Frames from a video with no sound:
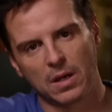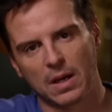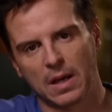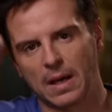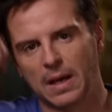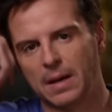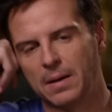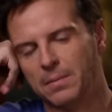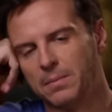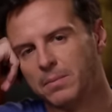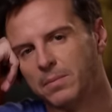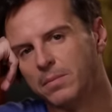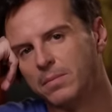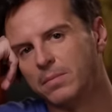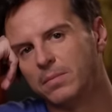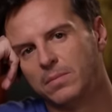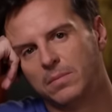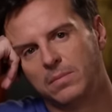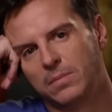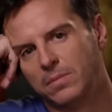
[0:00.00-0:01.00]

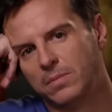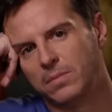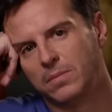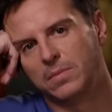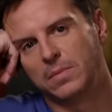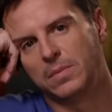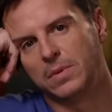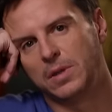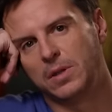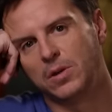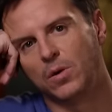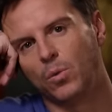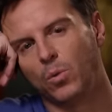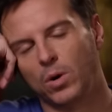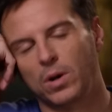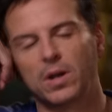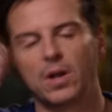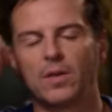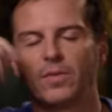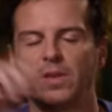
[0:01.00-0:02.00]
you know,
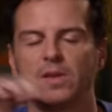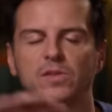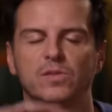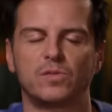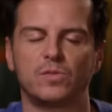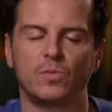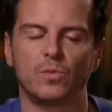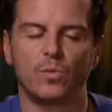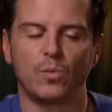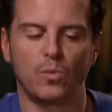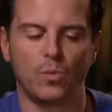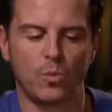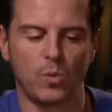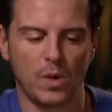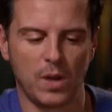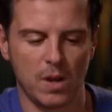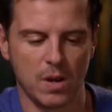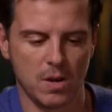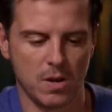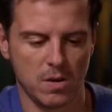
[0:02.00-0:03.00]
working on this
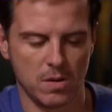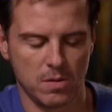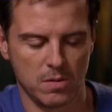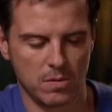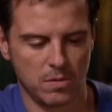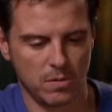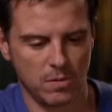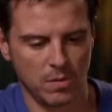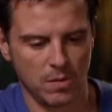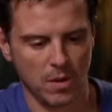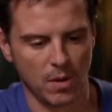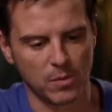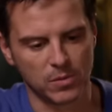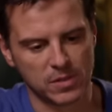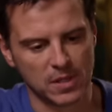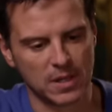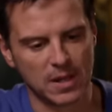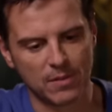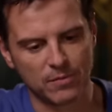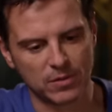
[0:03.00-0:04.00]
where I was
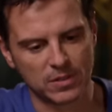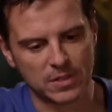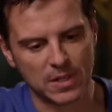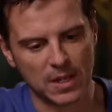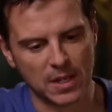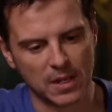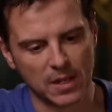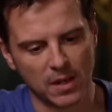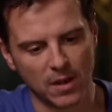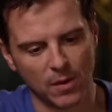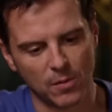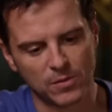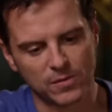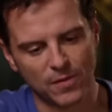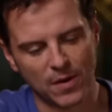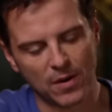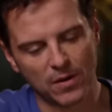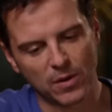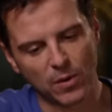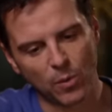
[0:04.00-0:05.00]
in every day. I was
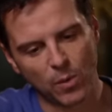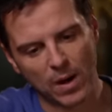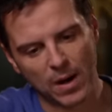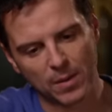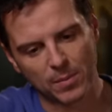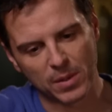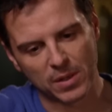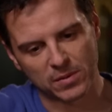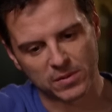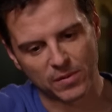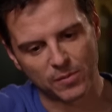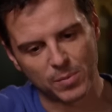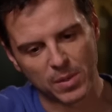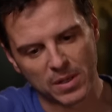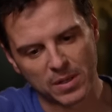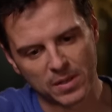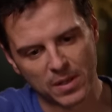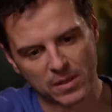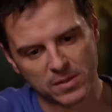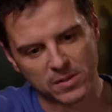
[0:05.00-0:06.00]
very aware, because I've
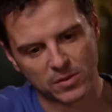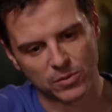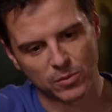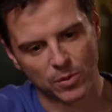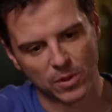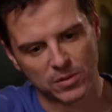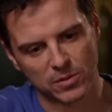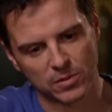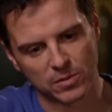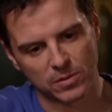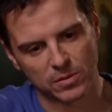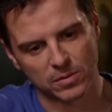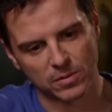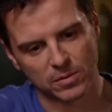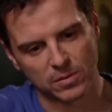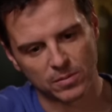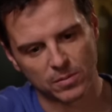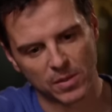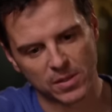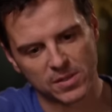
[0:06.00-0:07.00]
been in that situation
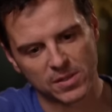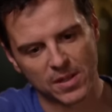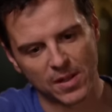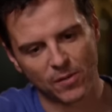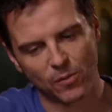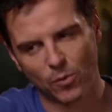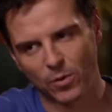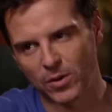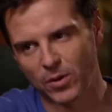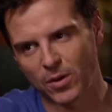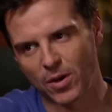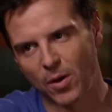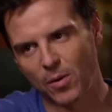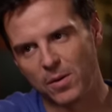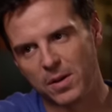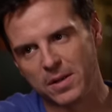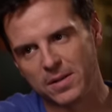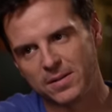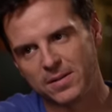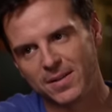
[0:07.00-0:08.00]
myself, where you go
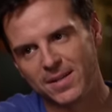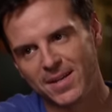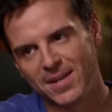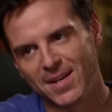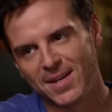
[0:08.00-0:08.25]
in